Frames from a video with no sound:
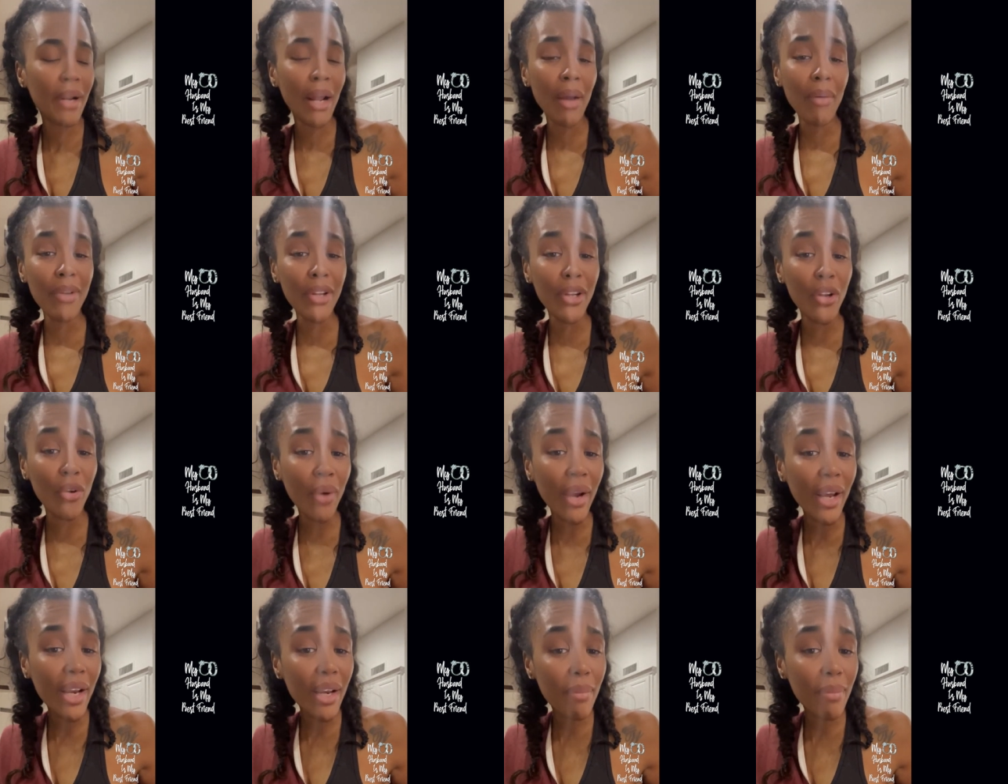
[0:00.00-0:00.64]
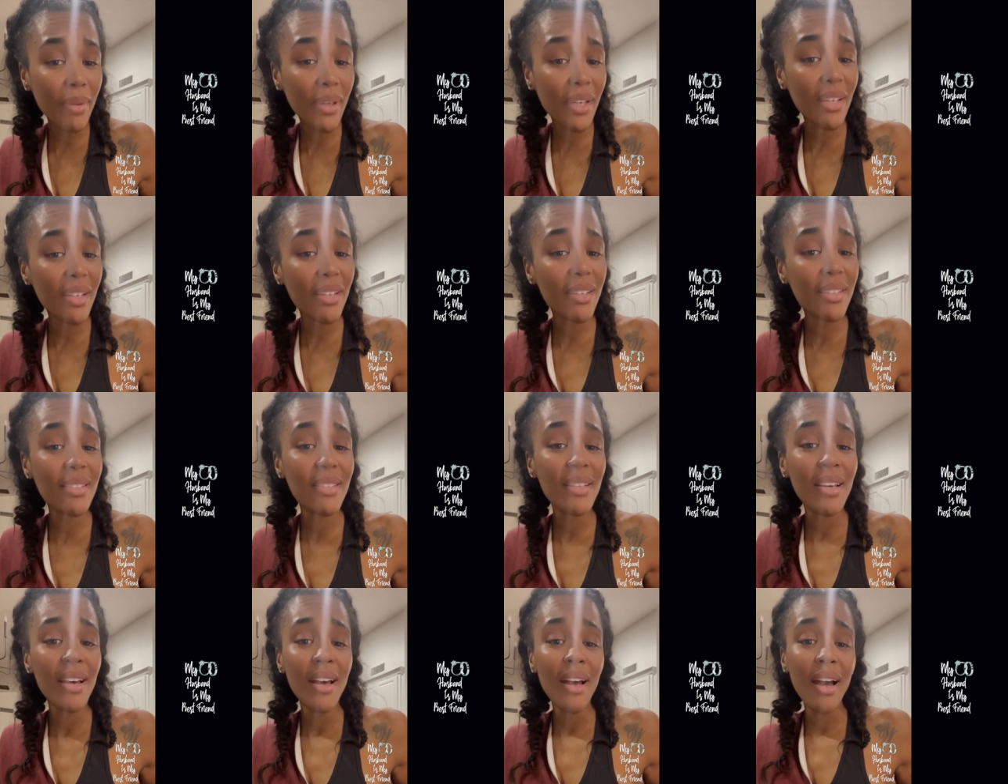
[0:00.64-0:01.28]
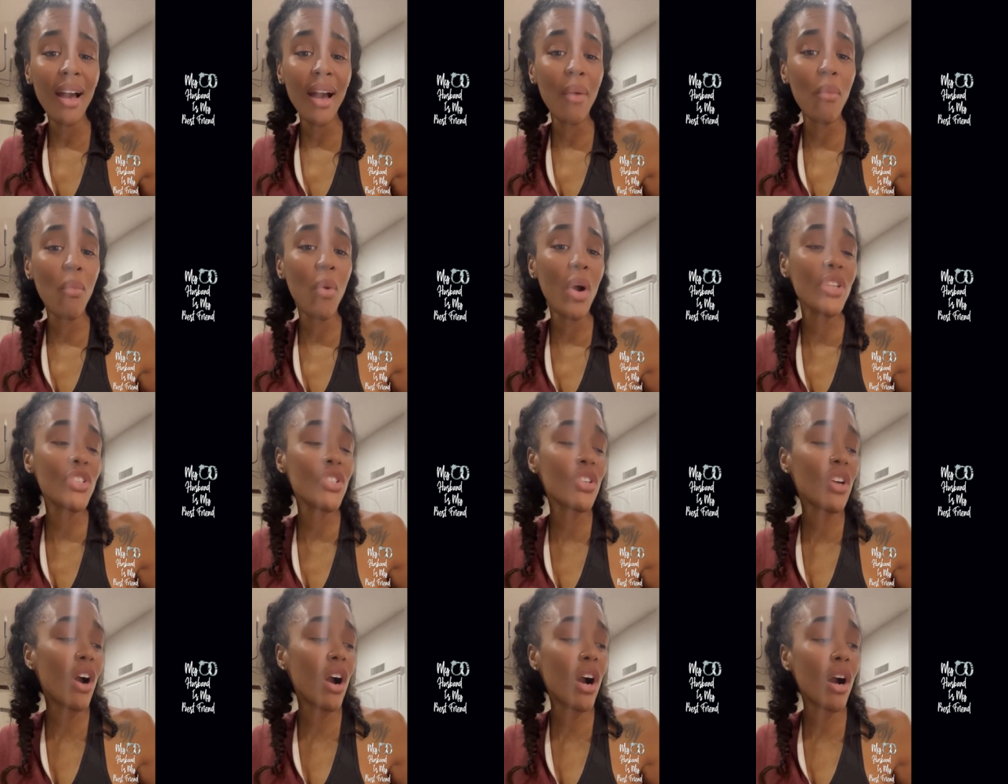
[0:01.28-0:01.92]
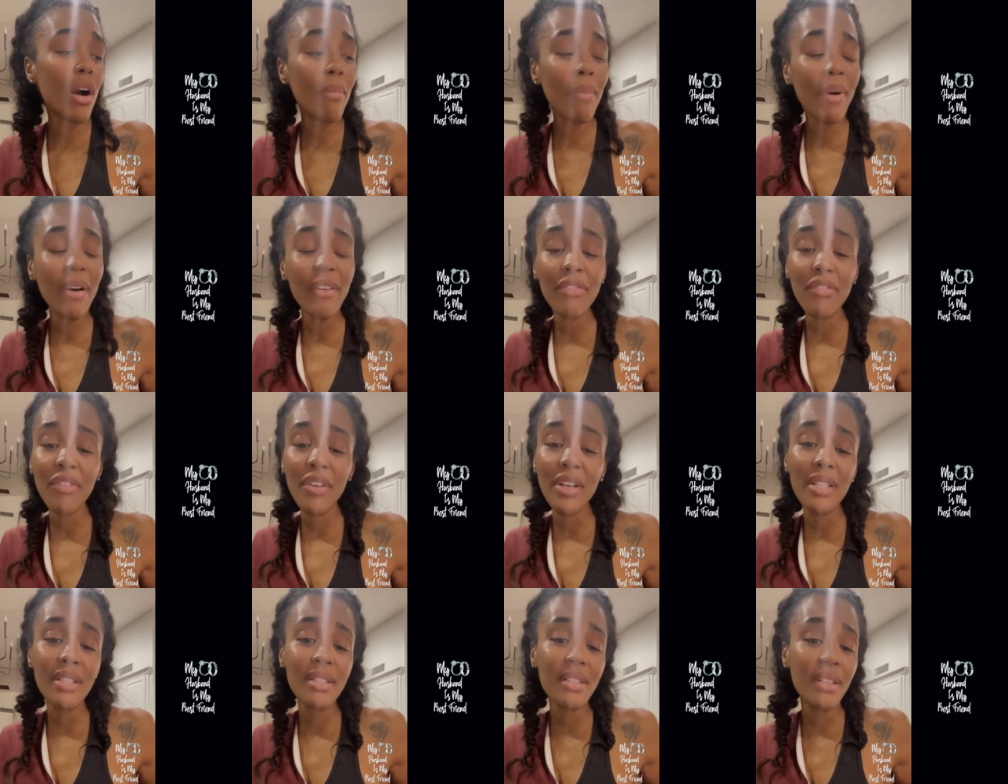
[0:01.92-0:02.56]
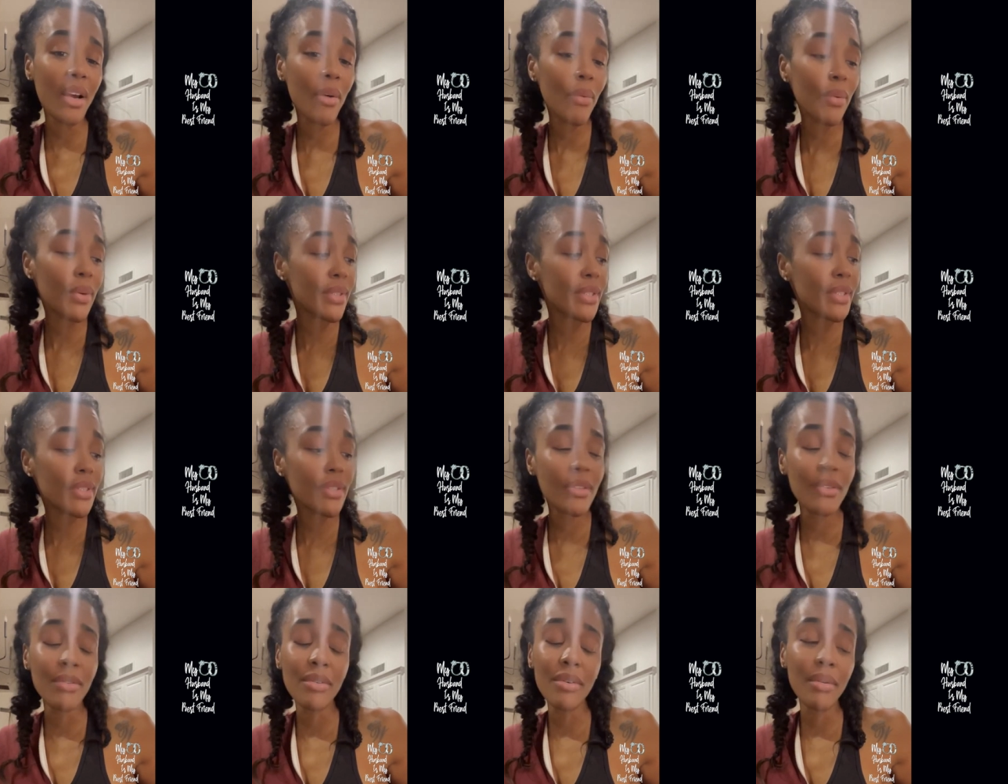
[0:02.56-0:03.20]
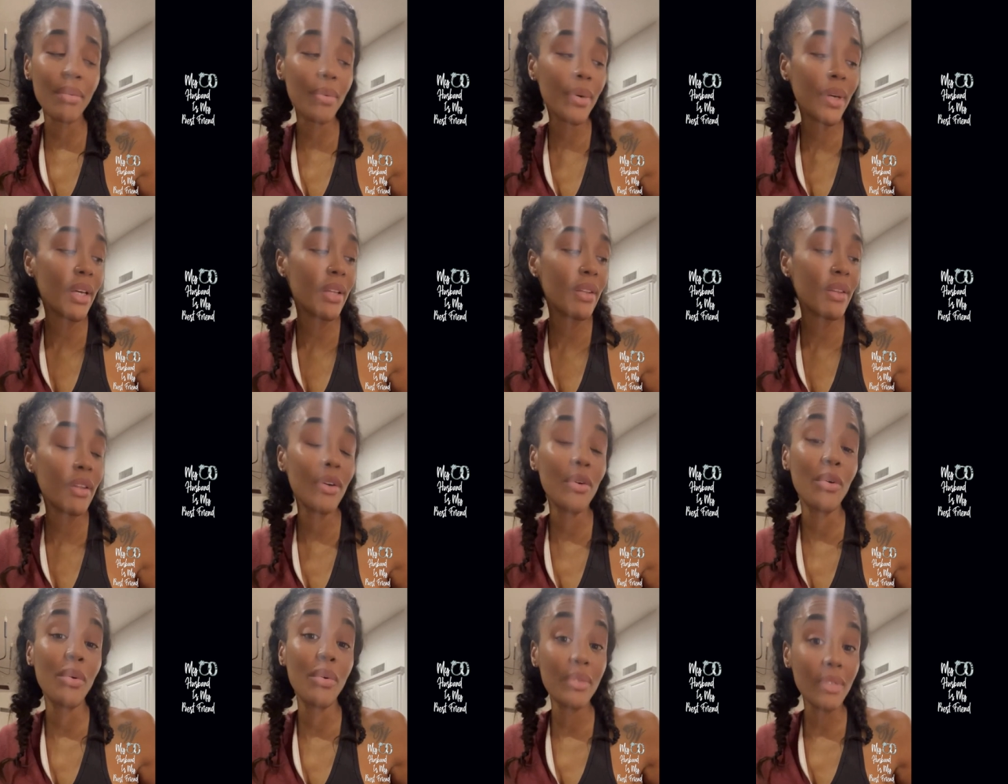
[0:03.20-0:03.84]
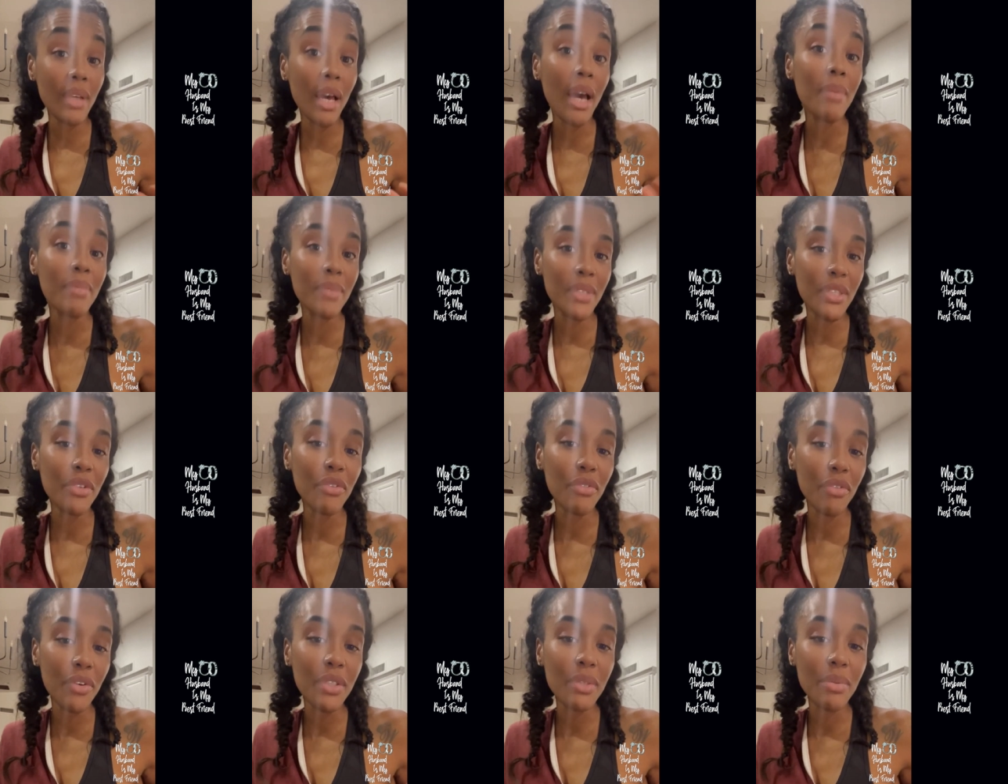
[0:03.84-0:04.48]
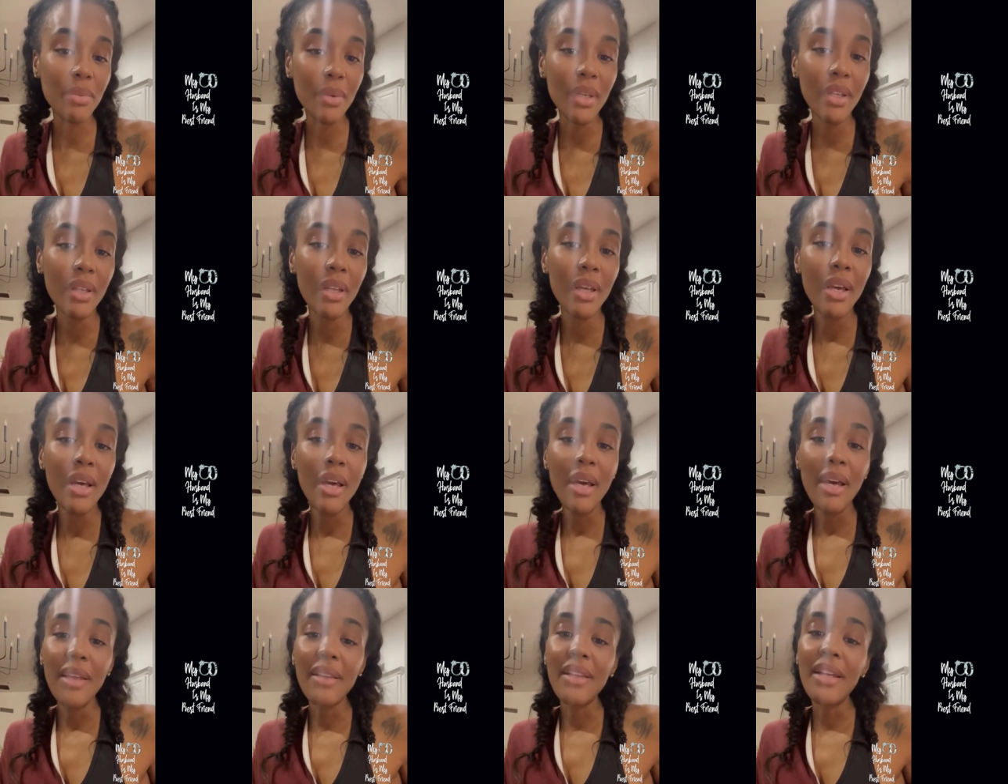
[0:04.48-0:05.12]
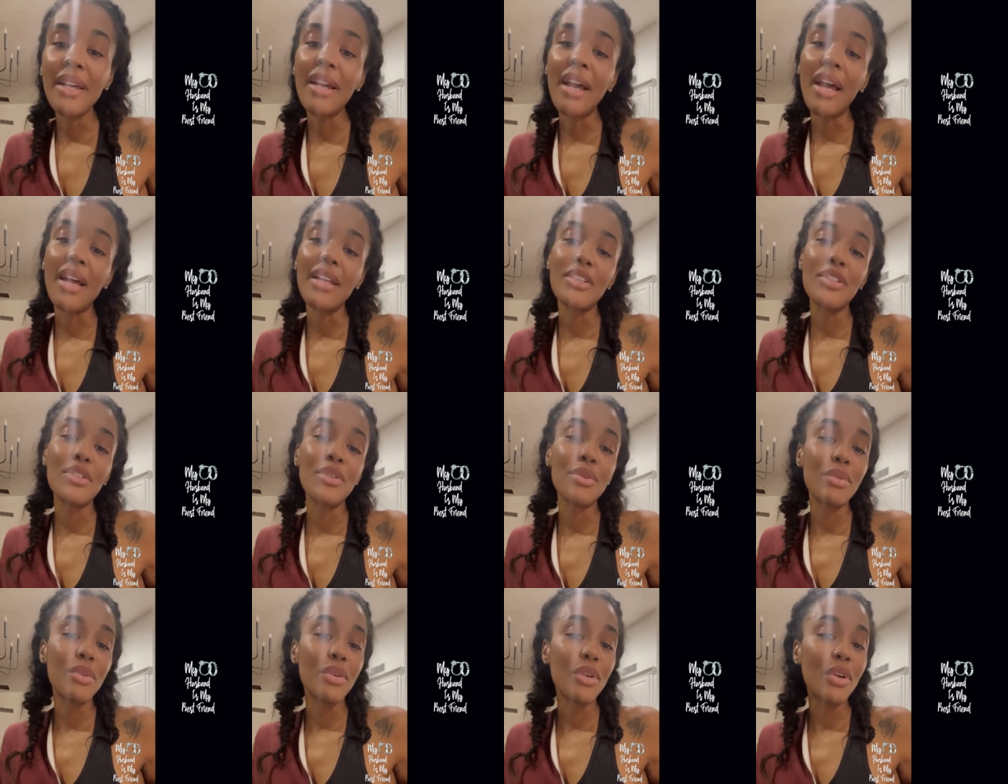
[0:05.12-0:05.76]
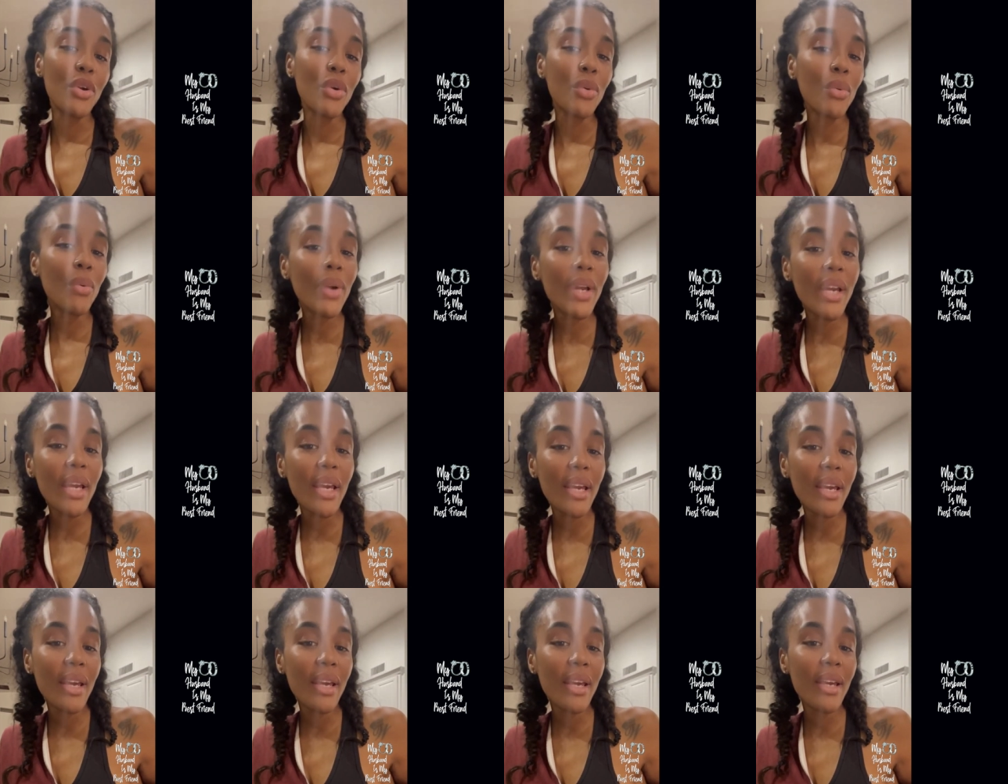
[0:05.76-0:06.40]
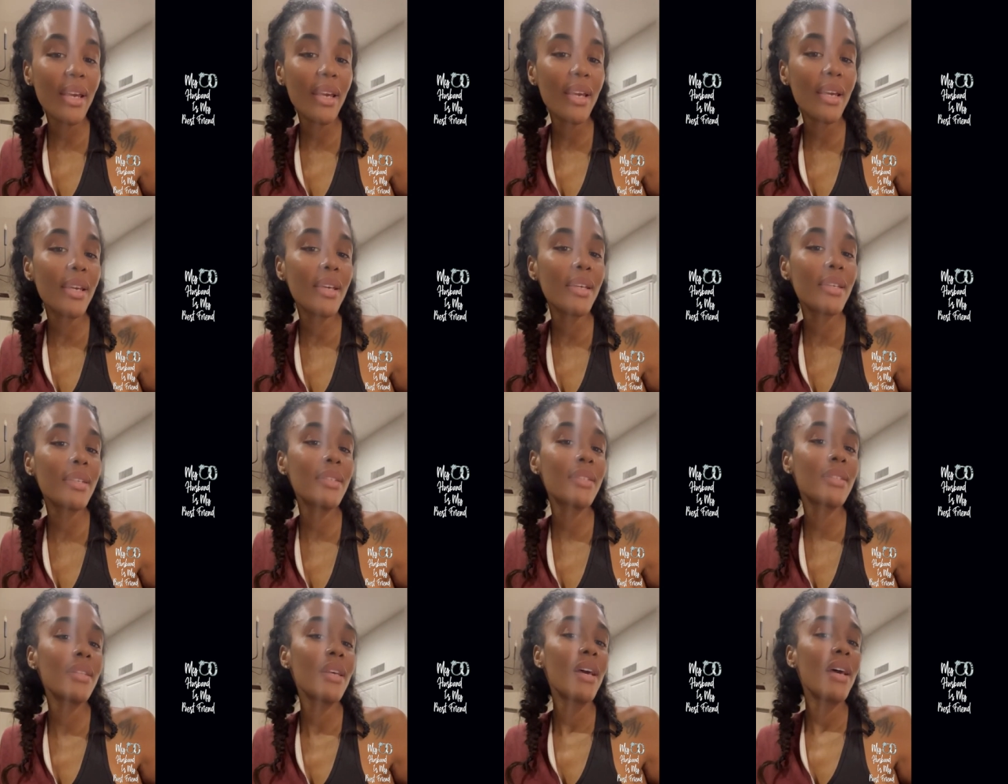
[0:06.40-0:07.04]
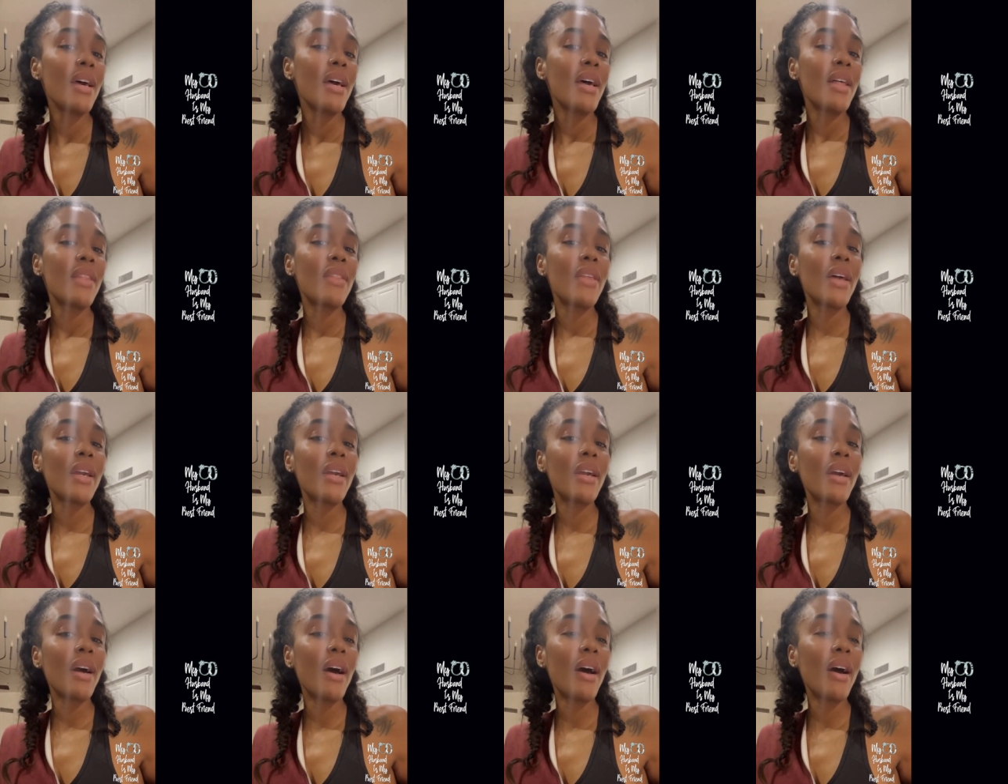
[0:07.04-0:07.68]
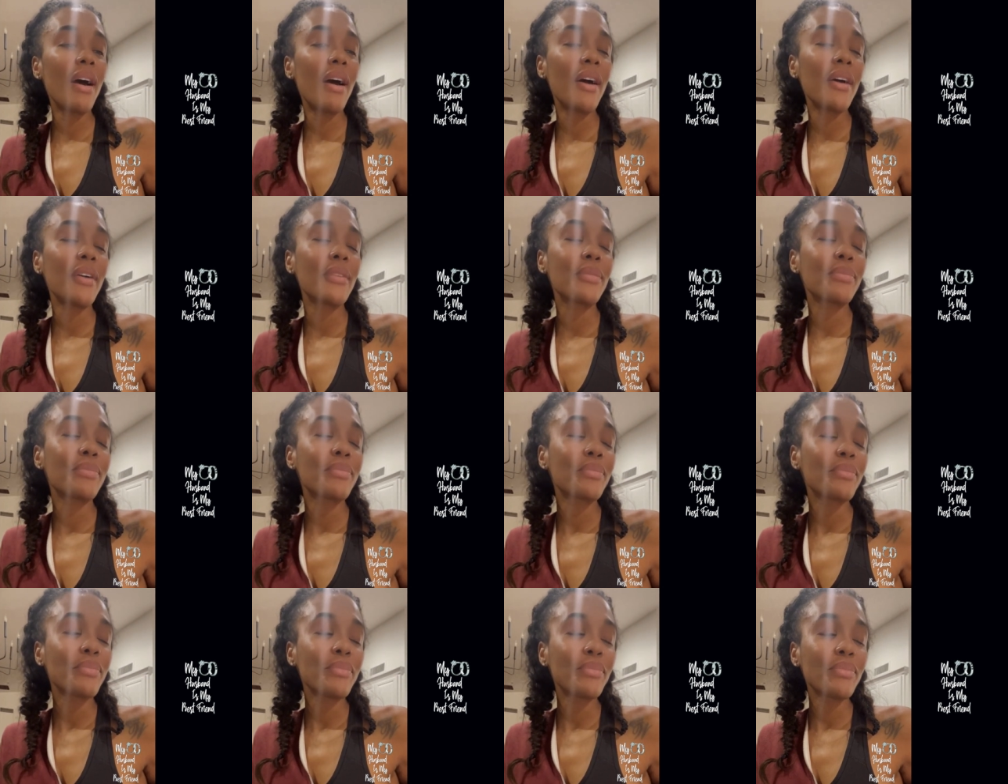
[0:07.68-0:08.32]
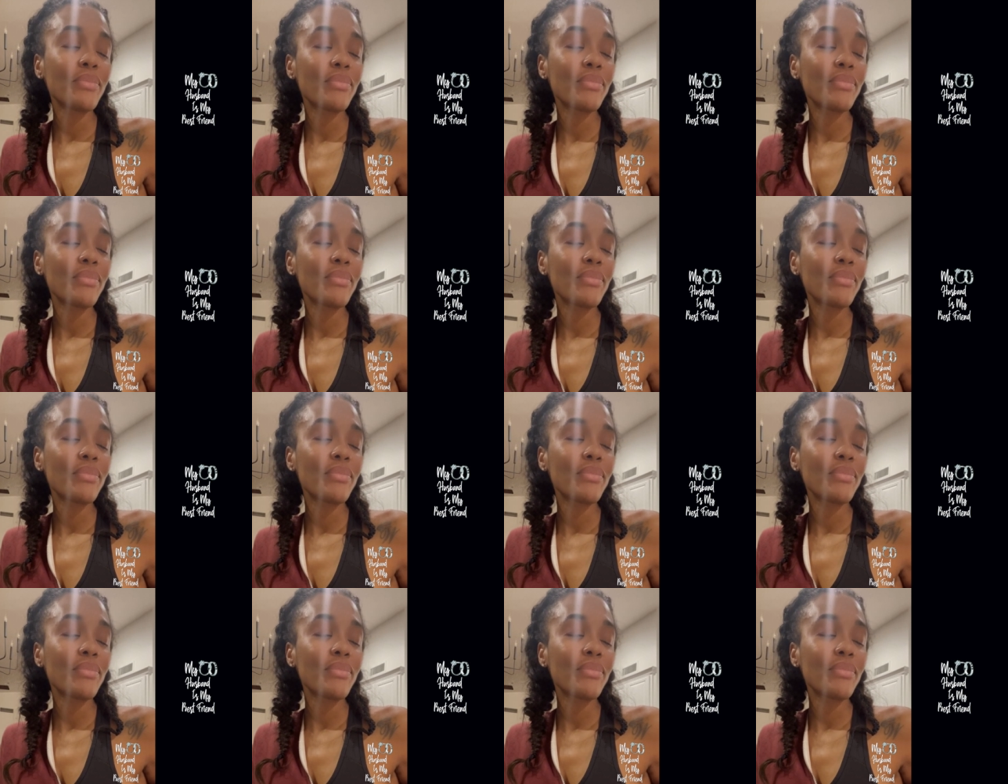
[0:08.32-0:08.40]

But I regret it because I'm watching all my friends that I went to school with, who I'm still friends with. They got 2 degrees. They got,